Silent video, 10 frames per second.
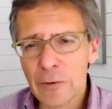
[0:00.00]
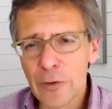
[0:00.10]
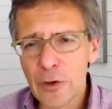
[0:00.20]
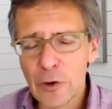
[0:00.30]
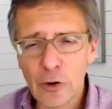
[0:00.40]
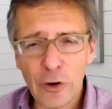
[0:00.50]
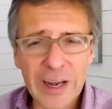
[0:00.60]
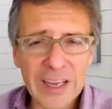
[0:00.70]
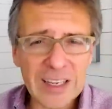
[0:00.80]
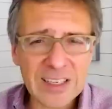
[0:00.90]
for the
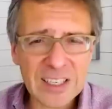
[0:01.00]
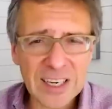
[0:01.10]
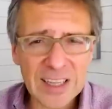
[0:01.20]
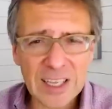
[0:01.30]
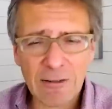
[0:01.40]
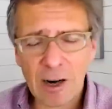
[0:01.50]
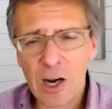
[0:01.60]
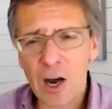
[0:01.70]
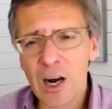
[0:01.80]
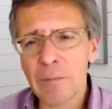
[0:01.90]
Ukrainians to get their
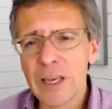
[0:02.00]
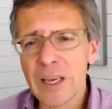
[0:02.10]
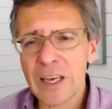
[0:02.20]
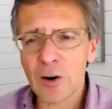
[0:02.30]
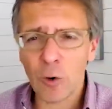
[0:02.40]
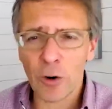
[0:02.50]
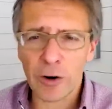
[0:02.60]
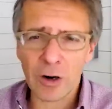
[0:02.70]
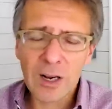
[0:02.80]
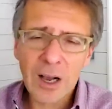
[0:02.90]
economy in
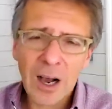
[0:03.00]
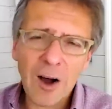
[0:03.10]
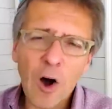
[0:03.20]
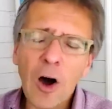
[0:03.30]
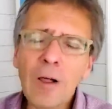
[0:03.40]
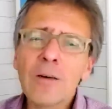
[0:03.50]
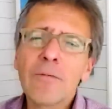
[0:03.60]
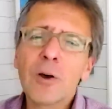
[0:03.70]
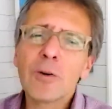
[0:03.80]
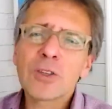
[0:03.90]
order. All
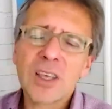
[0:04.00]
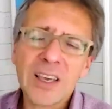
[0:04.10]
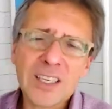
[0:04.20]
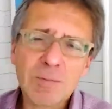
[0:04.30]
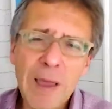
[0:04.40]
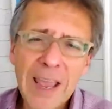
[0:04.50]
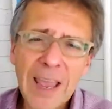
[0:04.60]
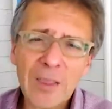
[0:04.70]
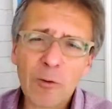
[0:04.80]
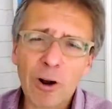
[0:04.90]
of those things
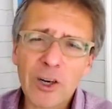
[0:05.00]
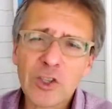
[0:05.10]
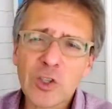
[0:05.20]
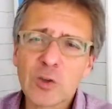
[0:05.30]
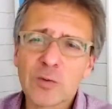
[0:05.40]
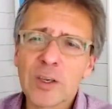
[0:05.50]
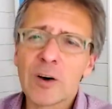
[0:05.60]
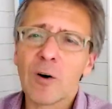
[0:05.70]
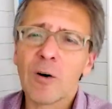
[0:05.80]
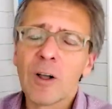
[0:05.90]
making the Russians
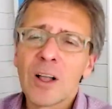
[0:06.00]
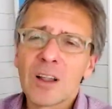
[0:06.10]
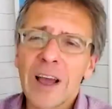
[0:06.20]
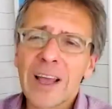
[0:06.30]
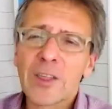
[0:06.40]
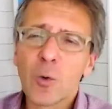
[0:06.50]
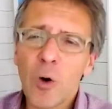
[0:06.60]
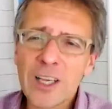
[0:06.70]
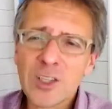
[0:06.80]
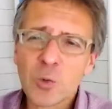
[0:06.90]
feel like the
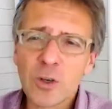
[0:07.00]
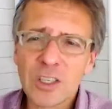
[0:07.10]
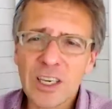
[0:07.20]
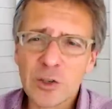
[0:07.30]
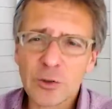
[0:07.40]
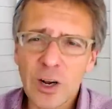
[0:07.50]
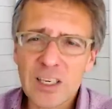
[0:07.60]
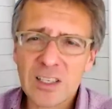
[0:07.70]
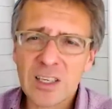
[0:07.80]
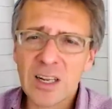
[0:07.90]
West was
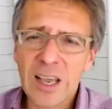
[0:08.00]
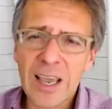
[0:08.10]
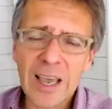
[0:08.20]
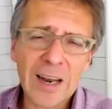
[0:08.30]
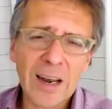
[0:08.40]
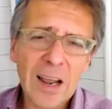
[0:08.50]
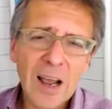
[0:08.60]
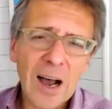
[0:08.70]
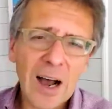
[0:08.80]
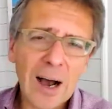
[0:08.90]
interested in